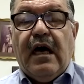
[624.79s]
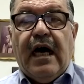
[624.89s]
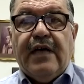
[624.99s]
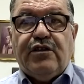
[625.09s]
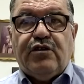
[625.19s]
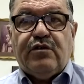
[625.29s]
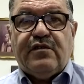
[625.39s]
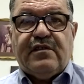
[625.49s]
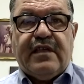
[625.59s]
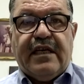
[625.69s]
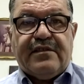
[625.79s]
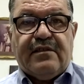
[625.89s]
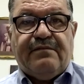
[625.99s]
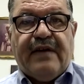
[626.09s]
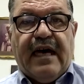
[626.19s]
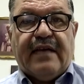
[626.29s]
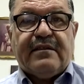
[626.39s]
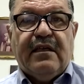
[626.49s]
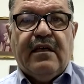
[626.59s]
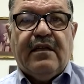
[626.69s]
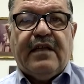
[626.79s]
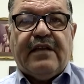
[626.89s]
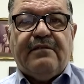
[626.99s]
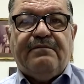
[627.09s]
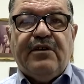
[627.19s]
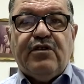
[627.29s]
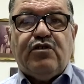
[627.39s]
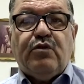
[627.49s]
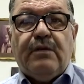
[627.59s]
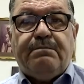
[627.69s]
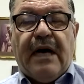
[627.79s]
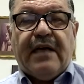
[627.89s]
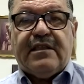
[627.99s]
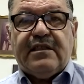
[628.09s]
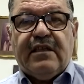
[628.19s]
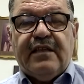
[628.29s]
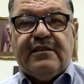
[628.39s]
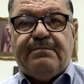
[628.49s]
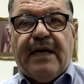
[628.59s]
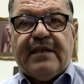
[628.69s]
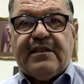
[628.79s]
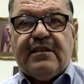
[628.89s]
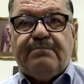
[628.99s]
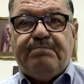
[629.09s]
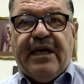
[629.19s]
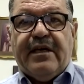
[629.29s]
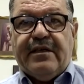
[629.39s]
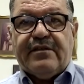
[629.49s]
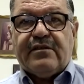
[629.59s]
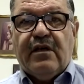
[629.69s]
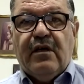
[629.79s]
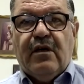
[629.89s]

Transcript: I should stress the fact that the virtual particle-antiparticle pairs